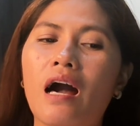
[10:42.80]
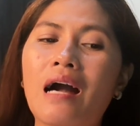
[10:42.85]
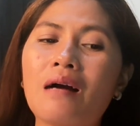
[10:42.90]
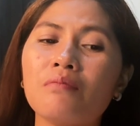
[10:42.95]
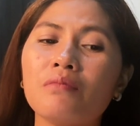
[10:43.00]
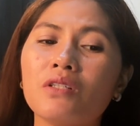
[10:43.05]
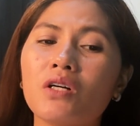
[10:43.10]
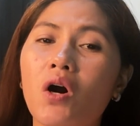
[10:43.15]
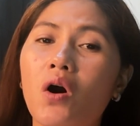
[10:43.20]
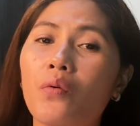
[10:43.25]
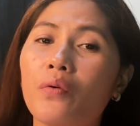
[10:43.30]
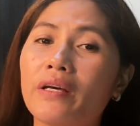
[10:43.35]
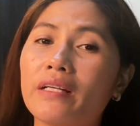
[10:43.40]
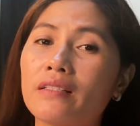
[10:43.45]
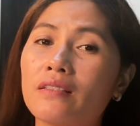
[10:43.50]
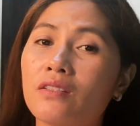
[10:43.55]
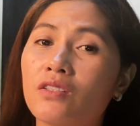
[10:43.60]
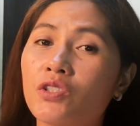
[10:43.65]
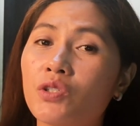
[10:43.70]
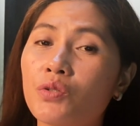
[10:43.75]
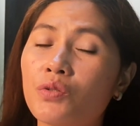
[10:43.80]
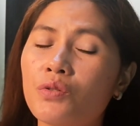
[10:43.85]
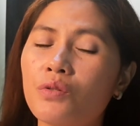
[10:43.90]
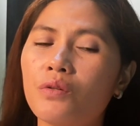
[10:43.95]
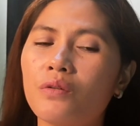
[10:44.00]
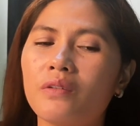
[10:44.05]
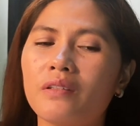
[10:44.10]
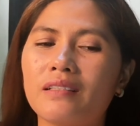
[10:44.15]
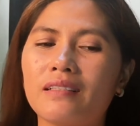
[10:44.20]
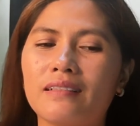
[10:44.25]
I'm going to
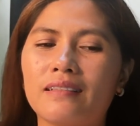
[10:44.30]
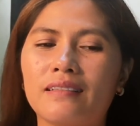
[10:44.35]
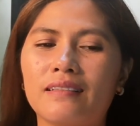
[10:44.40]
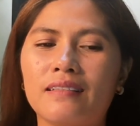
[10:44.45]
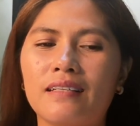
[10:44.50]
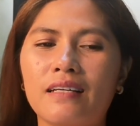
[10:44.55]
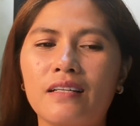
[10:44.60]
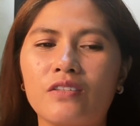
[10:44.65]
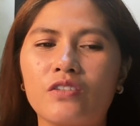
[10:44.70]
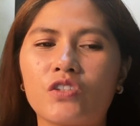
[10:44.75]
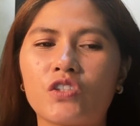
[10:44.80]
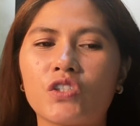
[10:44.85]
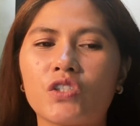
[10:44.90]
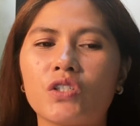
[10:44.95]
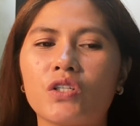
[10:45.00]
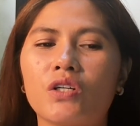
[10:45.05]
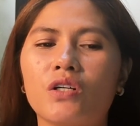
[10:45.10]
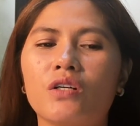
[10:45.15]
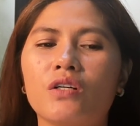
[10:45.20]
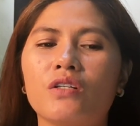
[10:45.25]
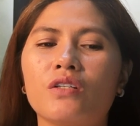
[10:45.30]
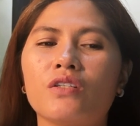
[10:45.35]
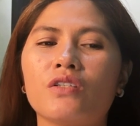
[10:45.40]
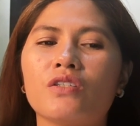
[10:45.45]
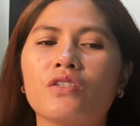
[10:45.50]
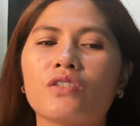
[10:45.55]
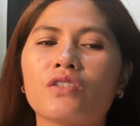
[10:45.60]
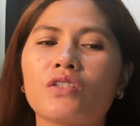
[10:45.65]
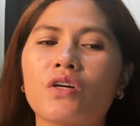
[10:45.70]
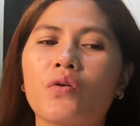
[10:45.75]
teach.
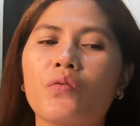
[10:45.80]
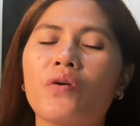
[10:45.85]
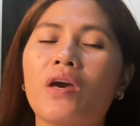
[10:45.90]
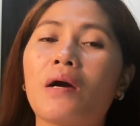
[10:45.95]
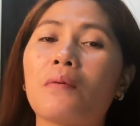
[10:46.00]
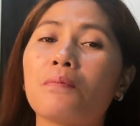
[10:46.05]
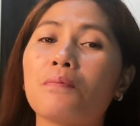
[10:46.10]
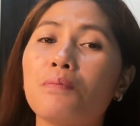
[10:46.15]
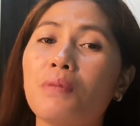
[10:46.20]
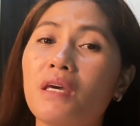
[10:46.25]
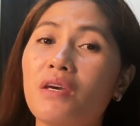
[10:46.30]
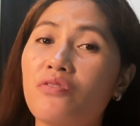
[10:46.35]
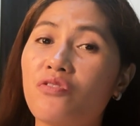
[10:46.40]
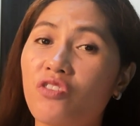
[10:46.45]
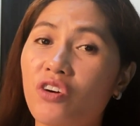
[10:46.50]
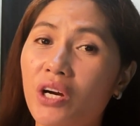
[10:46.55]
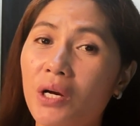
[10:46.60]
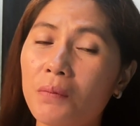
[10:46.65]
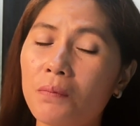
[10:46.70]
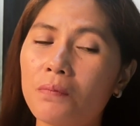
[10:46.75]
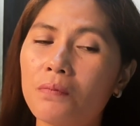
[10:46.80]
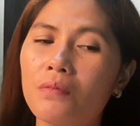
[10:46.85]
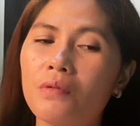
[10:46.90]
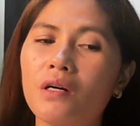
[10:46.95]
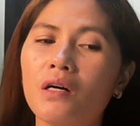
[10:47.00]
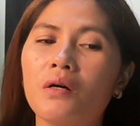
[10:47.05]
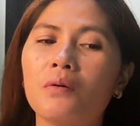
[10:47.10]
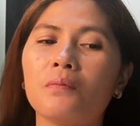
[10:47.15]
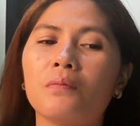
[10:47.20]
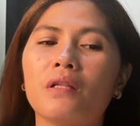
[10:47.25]
So we have be verb
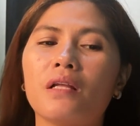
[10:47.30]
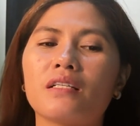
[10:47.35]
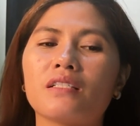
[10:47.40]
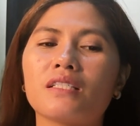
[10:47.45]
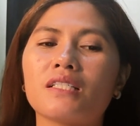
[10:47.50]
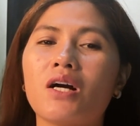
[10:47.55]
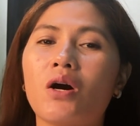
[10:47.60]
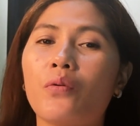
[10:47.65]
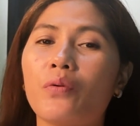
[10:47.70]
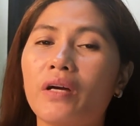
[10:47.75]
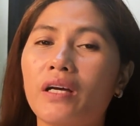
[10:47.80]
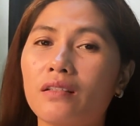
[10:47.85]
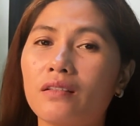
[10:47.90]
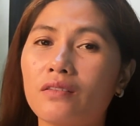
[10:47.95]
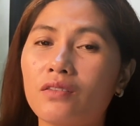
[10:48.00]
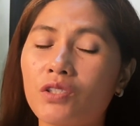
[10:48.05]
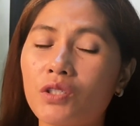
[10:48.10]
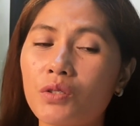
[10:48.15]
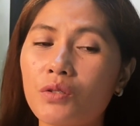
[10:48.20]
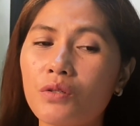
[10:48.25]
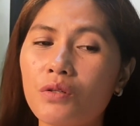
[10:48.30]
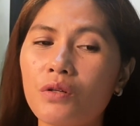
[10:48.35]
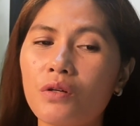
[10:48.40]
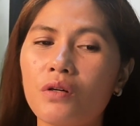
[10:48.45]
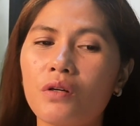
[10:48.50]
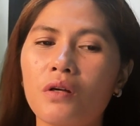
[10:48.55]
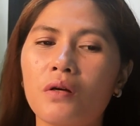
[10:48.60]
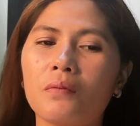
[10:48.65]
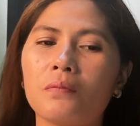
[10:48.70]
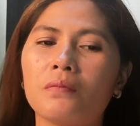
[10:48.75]
plus going to
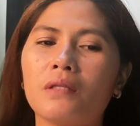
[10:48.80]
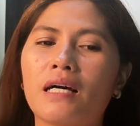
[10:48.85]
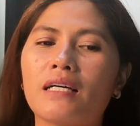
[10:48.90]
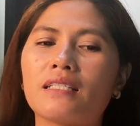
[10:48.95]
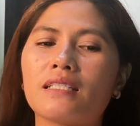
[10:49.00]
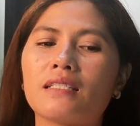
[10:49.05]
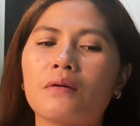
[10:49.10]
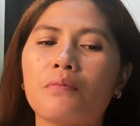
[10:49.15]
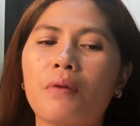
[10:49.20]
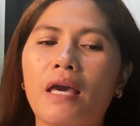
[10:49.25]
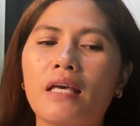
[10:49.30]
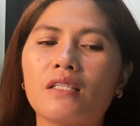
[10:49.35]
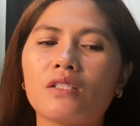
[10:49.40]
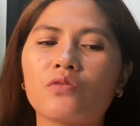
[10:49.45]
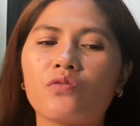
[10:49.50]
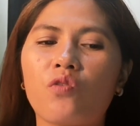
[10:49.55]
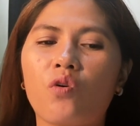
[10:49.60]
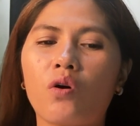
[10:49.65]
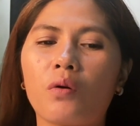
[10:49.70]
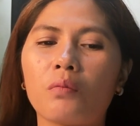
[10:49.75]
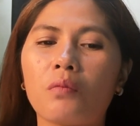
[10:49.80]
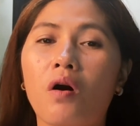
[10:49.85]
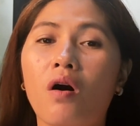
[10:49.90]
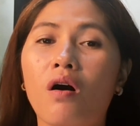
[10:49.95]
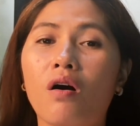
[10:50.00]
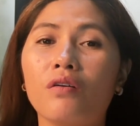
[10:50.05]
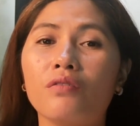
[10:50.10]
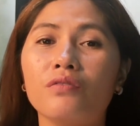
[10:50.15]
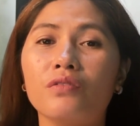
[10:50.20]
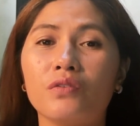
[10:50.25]
plus the base form
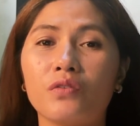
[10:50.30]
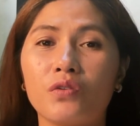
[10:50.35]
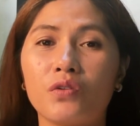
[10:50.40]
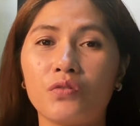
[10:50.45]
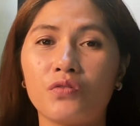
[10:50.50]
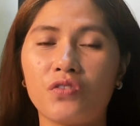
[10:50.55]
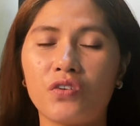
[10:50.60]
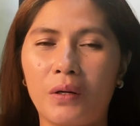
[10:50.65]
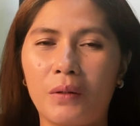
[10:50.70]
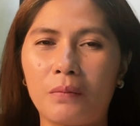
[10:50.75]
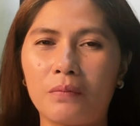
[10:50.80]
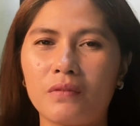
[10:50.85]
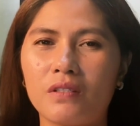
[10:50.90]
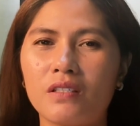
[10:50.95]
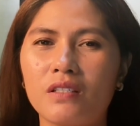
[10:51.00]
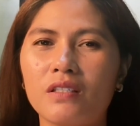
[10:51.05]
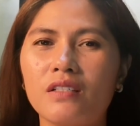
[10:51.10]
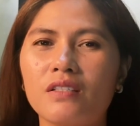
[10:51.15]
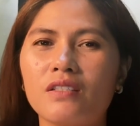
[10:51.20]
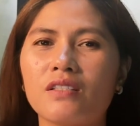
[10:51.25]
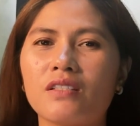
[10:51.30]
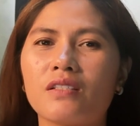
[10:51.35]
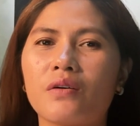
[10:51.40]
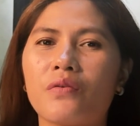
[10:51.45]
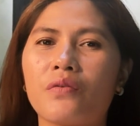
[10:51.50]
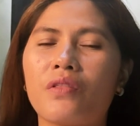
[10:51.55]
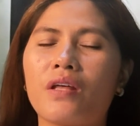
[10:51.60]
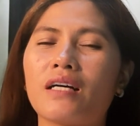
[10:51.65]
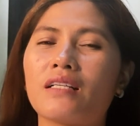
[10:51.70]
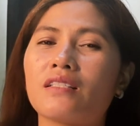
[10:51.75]
of the verb.
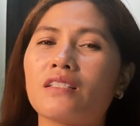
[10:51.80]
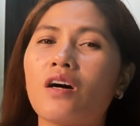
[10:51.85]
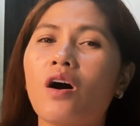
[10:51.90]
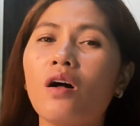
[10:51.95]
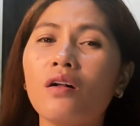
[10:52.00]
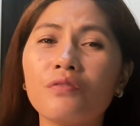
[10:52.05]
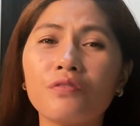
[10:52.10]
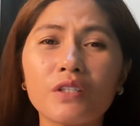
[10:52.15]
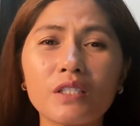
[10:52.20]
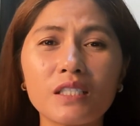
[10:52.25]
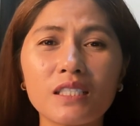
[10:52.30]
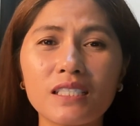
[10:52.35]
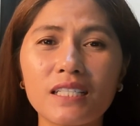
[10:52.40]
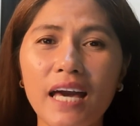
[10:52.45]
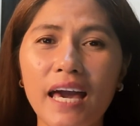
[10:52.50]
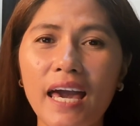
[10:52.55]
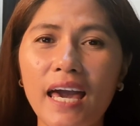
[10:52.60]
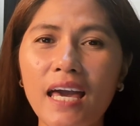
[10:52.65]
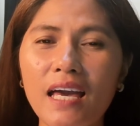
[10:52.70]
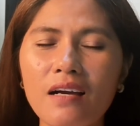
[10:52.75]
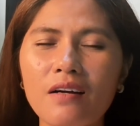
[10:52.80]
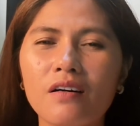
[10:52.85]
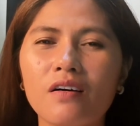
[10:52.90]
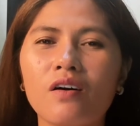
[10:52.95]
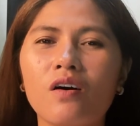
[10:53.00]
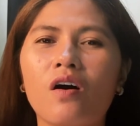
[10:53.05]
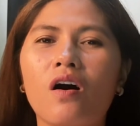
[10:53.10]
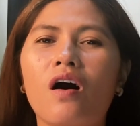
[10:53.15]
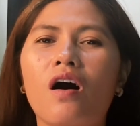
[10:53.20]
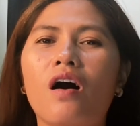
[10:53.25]
So that's all for today
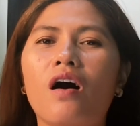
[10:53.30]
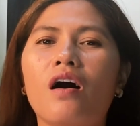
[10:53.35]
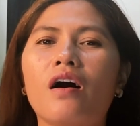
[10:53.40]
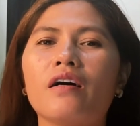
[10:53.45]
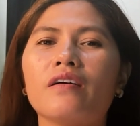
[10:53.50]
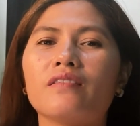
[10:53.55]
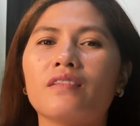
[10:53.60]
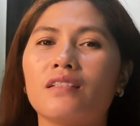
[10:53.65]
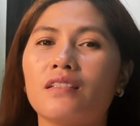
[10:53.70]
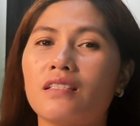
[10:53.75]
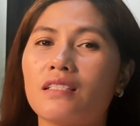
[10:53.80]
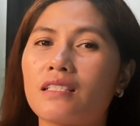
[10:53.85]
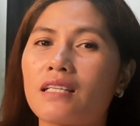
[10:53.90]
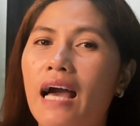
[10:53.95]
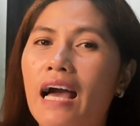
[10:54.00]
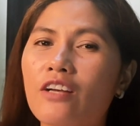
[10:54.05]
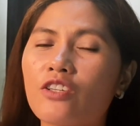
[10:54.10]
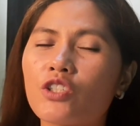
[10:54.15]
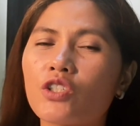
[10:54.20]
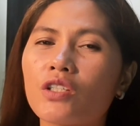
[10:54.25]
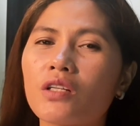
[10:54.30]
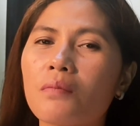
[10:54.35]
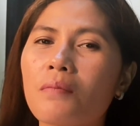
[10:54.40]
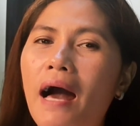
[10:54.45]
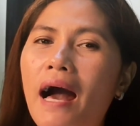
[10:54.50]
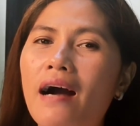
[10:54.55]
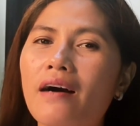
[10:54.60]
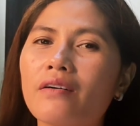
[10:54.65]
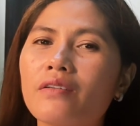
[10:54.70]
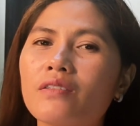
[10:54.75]
on the discussion
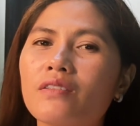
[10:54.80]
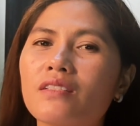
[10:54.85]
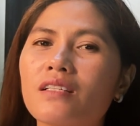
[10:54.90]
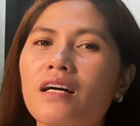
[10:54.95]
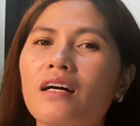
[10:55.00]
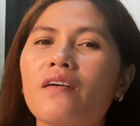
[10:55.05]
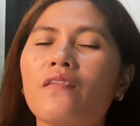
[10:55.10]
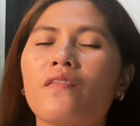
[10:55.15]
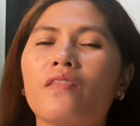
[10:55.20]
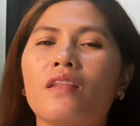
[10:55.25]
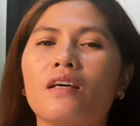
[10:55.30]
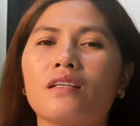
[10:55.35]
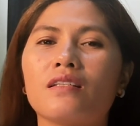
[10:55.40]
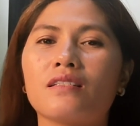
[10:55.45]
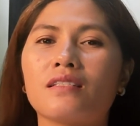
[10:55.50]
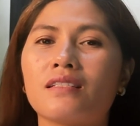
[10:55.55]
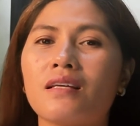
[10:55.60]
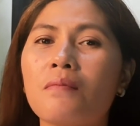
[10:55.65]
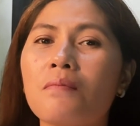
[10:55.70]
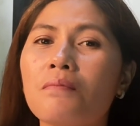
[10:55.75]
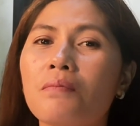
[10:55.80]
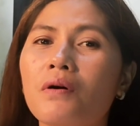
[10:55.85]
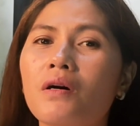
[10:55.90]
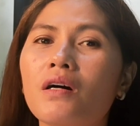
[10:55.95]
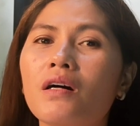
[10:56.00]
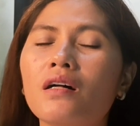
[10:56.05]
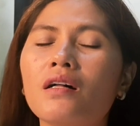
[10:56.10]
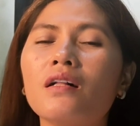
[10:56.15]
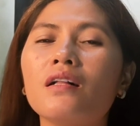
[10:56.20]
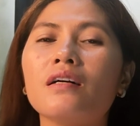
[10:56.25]
about the
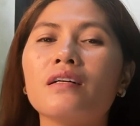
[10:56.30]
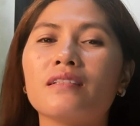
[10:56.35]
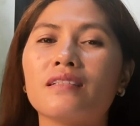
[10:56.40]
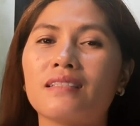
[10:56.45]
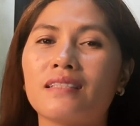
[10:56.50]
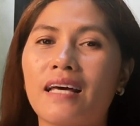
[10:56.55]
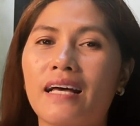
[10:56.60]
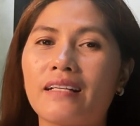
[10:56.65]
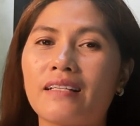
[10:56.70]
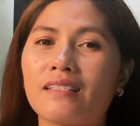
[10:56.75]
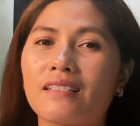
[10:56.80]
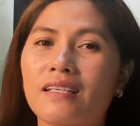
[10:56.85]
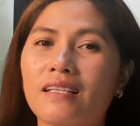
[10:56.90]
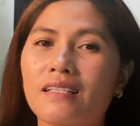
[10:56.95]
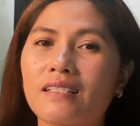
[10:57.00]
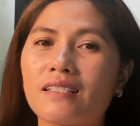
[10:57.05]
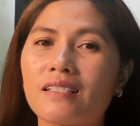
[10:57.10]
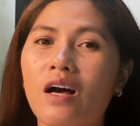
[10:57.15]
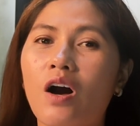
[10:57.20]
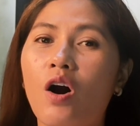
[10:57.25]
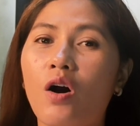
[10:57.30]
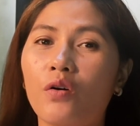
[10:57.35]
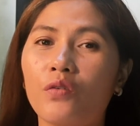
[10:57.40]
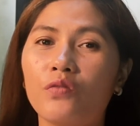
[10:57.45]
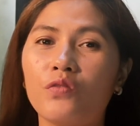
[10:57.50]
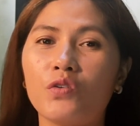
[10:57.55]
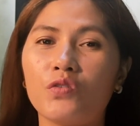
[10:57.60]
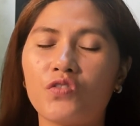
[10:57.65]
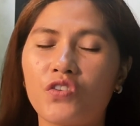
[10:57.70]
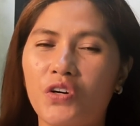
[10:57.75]
simple tenses
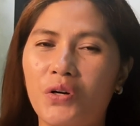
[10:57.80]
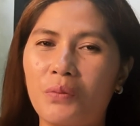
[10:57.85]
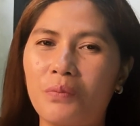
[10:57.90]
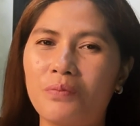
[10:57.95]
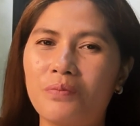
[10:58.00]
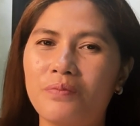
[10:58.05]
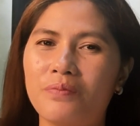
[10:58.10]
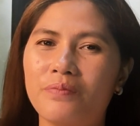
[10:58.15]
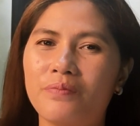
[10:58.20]
of the verb.